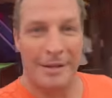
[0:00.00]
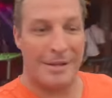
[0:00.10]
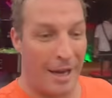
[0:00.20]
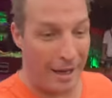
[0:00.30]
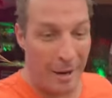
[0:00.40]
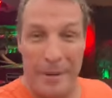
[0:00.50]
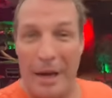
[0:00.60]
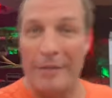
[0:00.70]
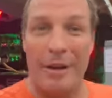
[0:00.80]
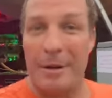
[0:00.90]
So yeah, it'd be
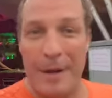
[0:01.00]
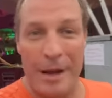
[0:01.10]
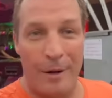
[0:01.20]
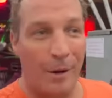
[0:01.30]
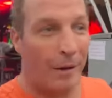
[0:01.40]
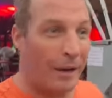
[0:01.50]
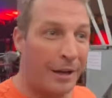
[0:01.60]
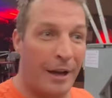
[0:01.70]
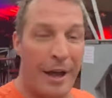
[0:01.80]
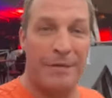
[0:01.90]
lovely to meet you all, and
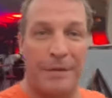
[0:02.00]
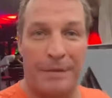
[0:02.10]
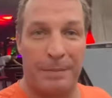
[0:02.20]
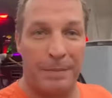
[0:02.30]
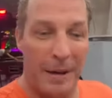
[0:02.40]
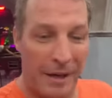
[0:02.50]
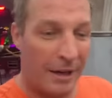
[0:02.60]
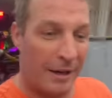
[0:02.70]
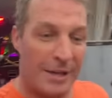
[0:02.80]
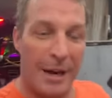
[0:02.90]
you know, if you made the
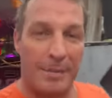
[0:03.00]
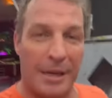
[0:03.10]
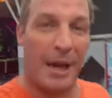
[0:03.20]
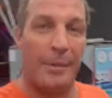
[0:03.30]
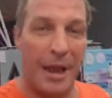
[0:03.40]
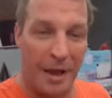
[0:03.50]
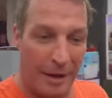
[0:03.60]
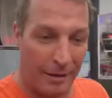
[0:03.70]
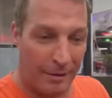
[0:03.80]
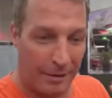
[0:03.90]
attempt to come down and